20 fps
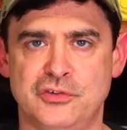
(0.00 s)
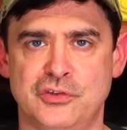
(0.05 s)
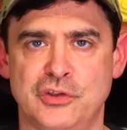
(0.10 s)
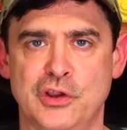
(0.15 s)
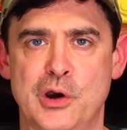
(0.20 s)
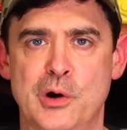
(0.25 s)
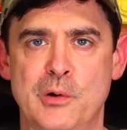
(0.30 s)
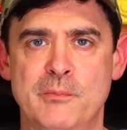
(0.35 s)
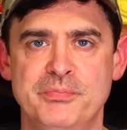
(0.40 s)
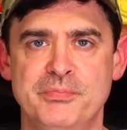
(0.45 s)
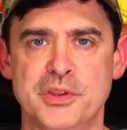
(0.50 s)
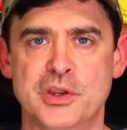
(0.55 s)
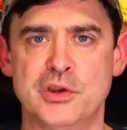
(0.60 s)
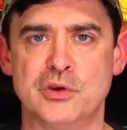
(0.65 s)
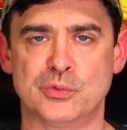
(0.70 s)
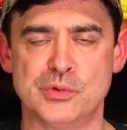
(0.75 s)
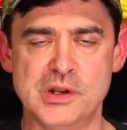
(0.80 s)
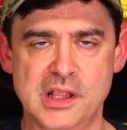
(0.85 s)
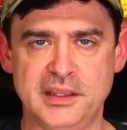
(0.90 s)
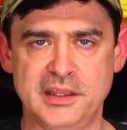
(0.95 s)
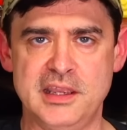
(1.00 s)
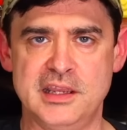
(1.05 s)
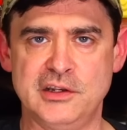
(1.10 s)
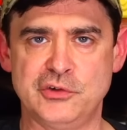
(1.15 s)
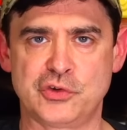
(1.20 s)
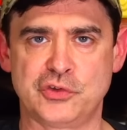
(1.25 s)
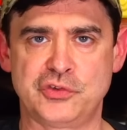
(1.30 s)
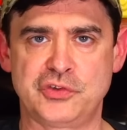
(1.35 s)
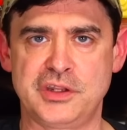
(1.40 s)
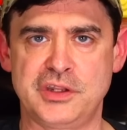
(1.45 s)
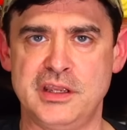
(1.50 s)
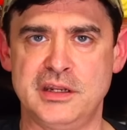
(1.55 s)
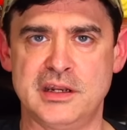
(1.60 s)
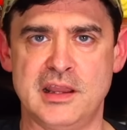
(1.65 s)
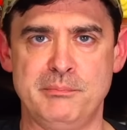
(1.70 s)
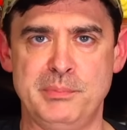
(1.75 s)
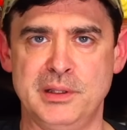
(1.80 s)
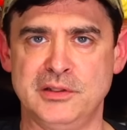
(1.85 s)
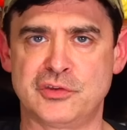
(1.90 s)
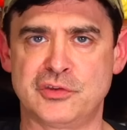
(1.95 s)
So really interesting.
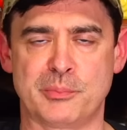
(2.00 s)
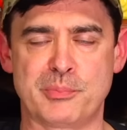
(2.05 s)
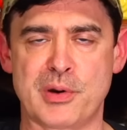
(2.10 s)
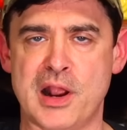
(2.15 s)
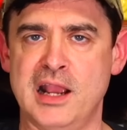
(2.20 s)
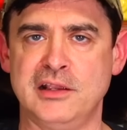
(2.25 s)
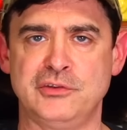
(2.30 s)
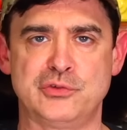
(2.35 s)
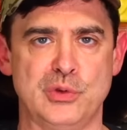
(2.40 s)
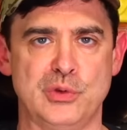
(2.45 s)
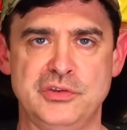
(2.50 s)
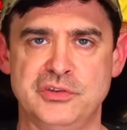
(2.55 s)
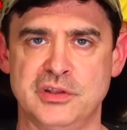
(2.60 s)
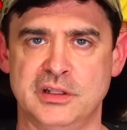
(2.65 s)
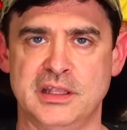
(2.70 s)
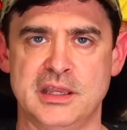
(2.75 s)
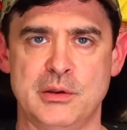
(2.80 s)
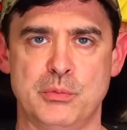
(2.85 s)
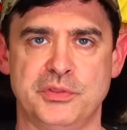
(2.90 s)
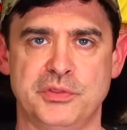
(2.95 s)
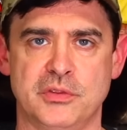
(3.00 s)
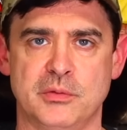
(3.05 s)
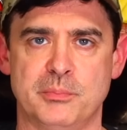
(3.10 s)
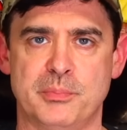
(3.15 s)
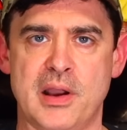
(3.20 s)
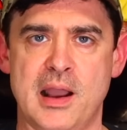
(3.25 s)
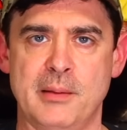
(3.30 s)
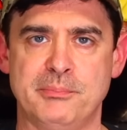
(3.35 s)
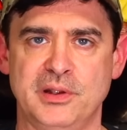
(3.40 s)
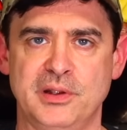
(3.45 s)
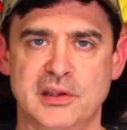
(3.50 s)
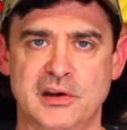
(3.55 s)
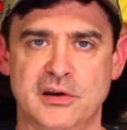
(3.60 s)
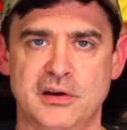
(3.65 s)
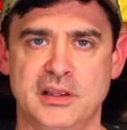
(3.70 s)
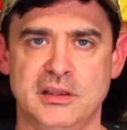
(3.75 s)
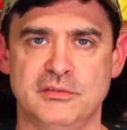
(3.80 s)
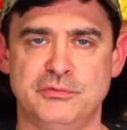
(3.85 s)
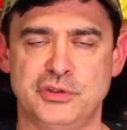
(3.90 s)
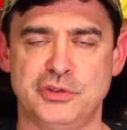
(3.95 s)
I've been surprised recently with the
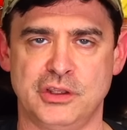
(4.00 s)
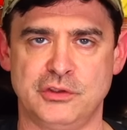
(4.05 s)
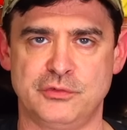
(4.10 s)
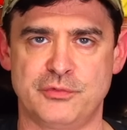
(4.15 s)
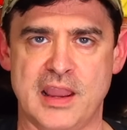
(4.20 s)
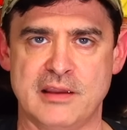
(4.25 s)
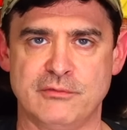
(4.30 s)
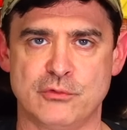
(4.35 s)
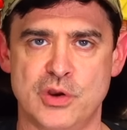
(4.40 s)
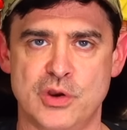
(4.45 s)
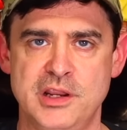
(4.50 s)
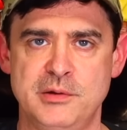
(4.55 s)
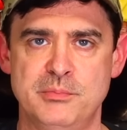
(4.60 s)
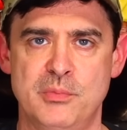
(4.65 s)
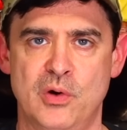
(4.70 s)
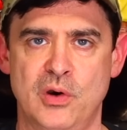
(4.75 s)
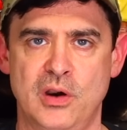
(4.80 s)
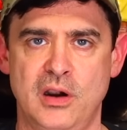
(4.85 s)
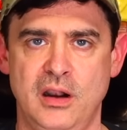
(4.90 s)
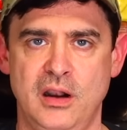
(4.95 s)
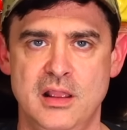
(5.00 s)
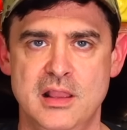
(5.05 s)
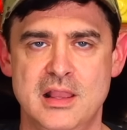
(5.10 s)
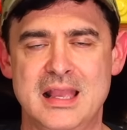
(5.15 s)
popularity of 6.5 Creedmoor,